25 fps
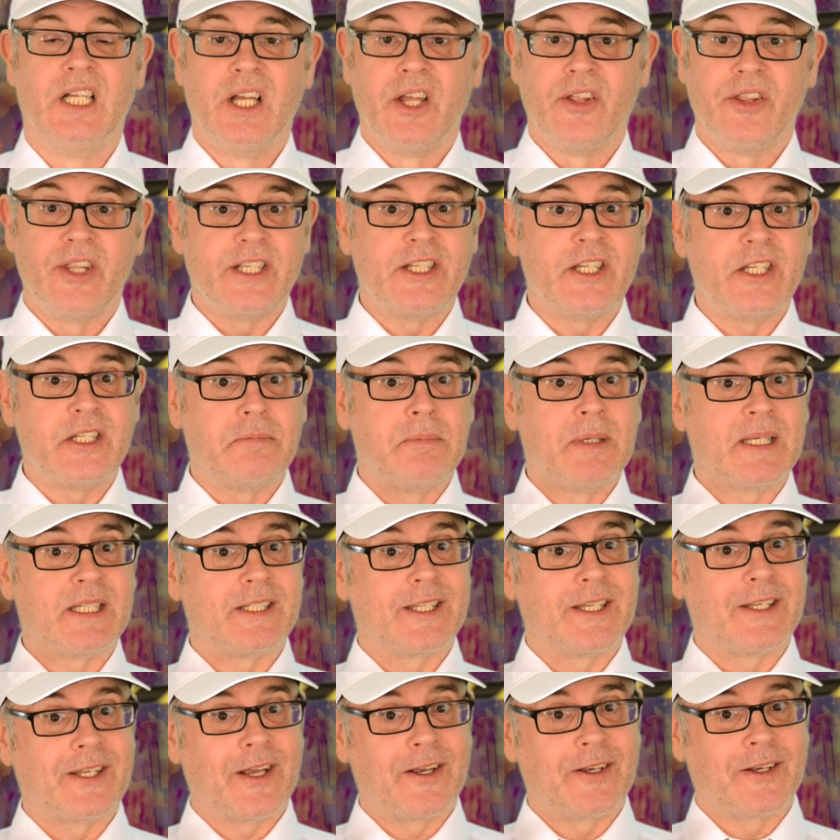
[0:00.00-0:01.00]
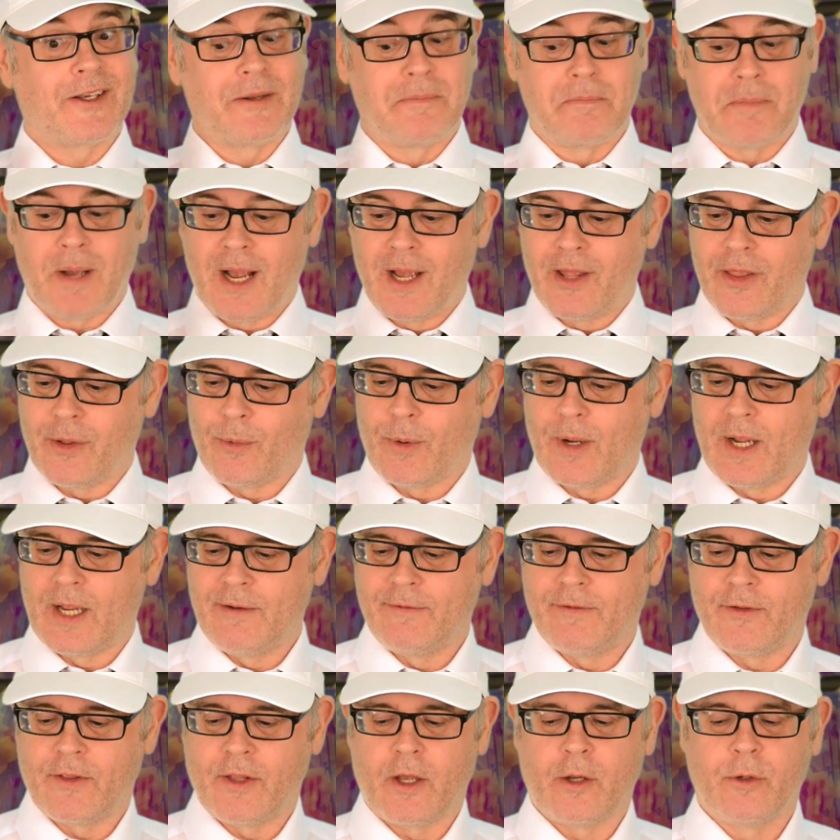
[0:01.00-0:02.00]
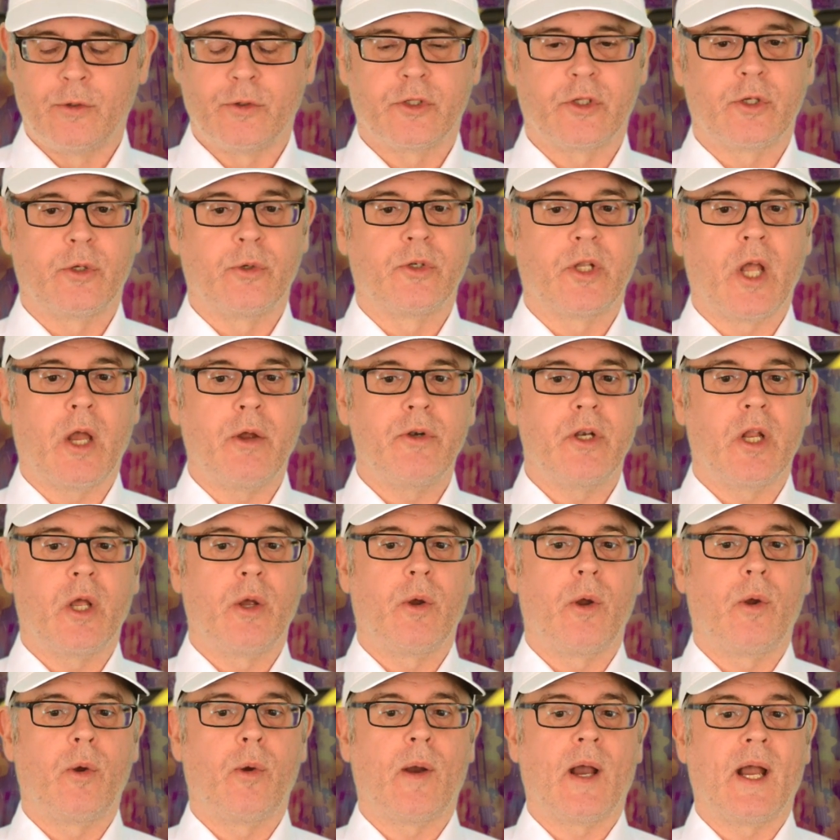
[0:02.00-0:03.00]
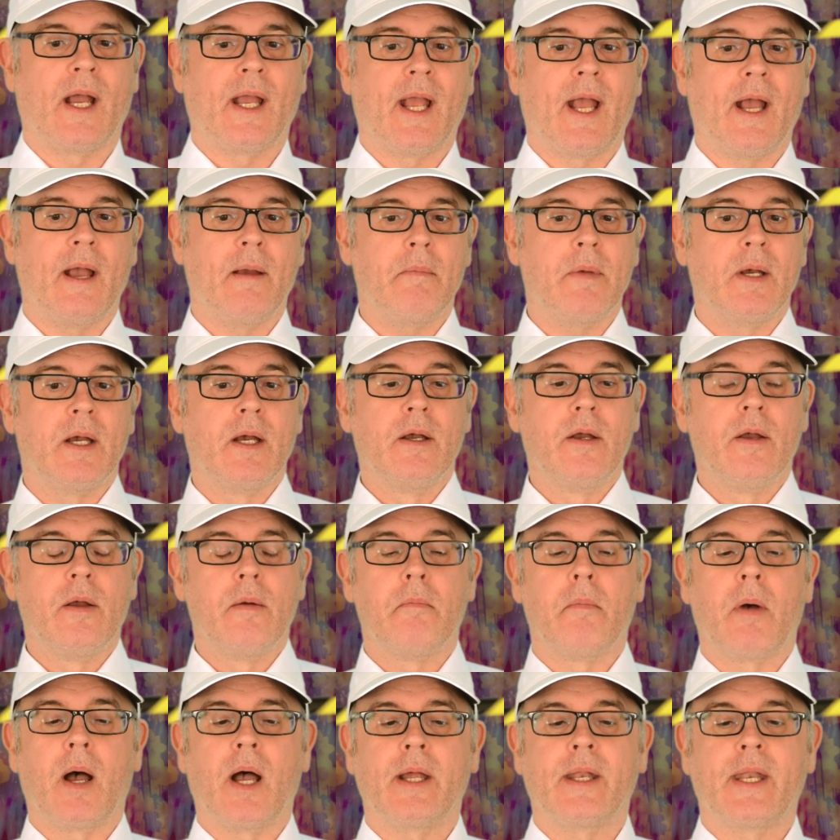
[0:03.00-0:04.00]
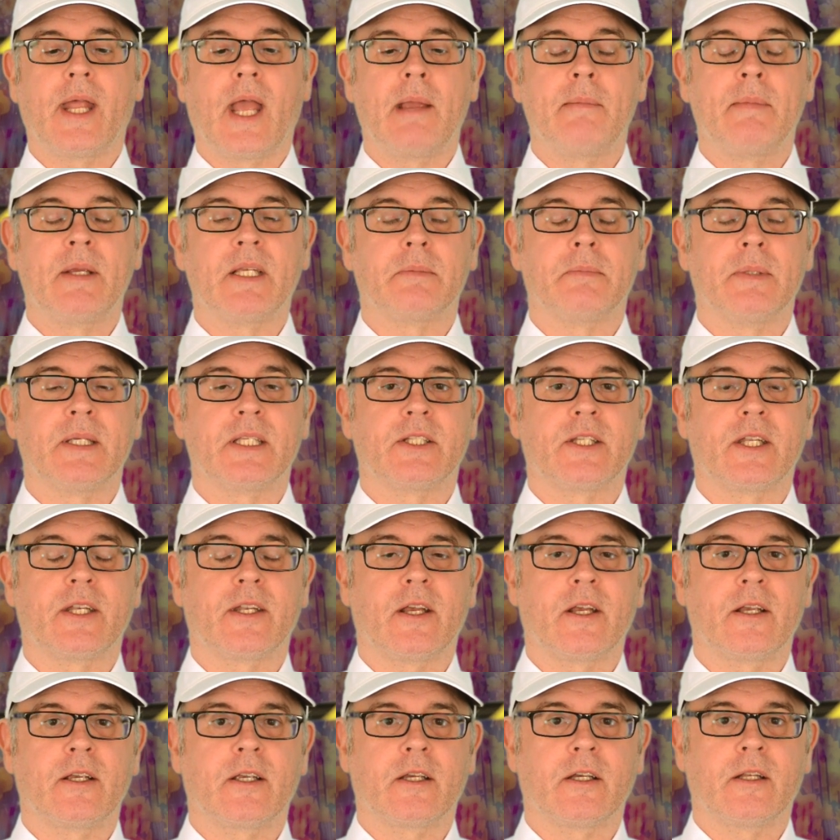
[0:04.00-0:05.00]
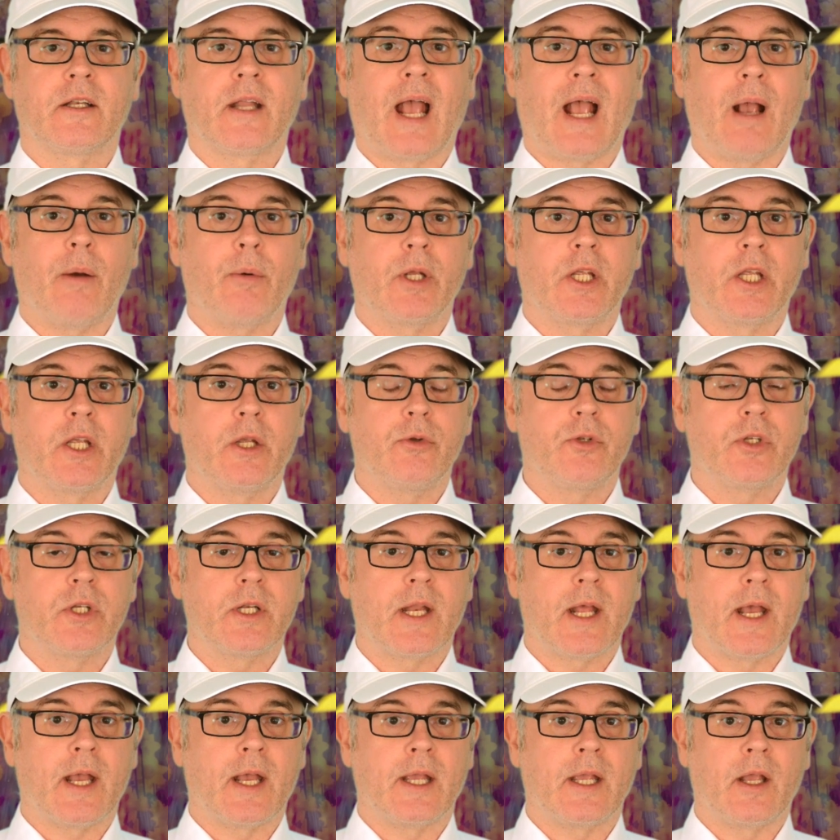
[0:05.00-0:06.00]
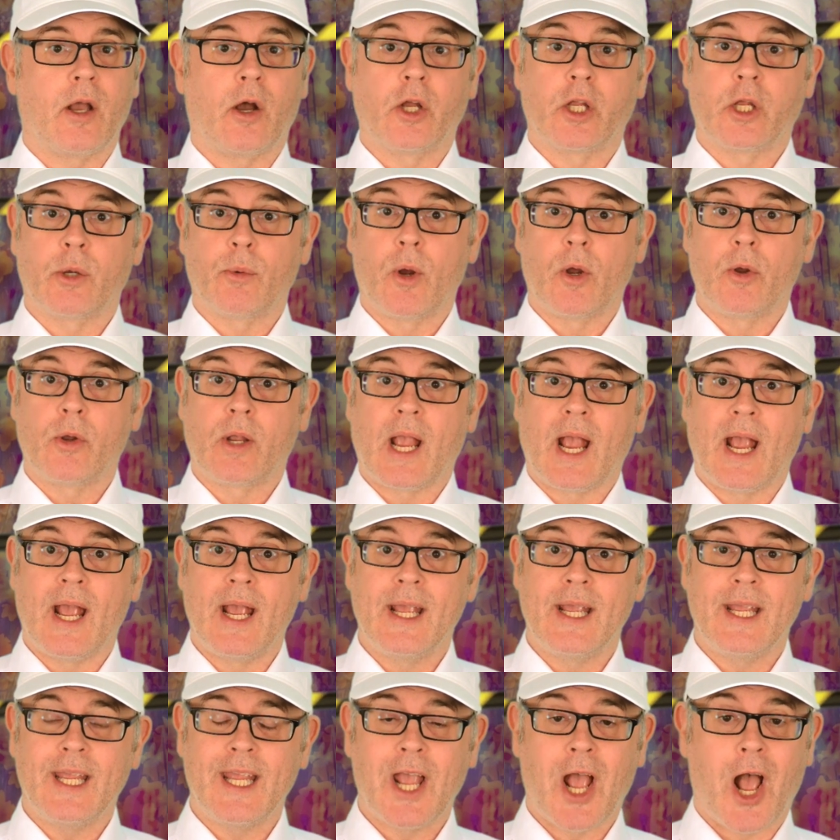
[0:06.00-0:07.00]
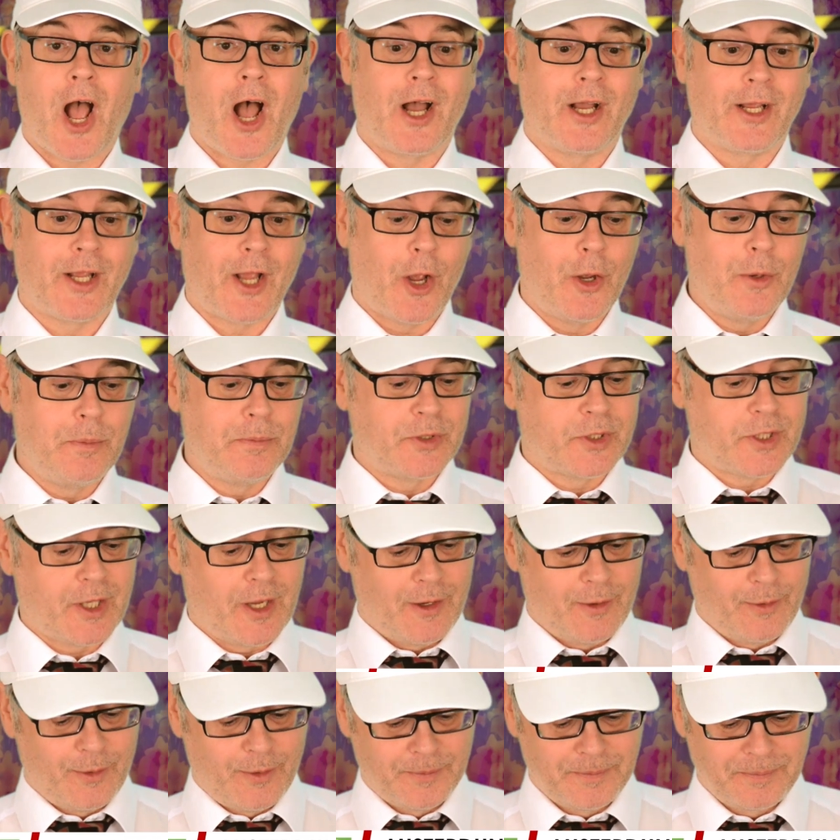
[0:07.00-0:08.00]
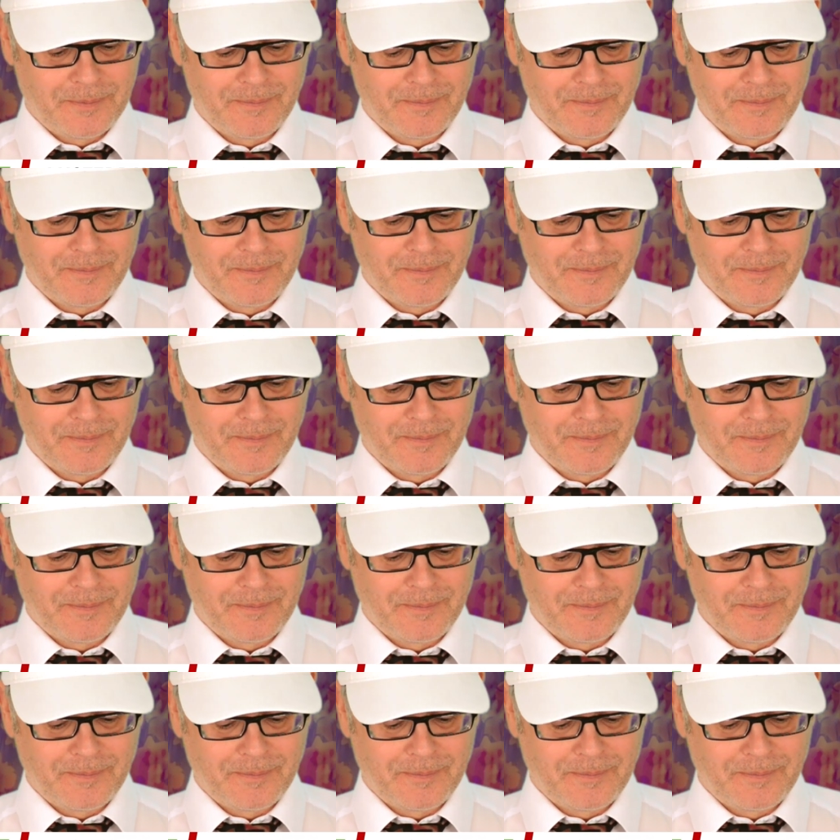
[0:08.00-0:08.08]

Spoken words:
This is Mr. Duncan, by the way, for those who don't know who I am. My name is Mr. Duncan. How are you today? Are you okay? I hope so.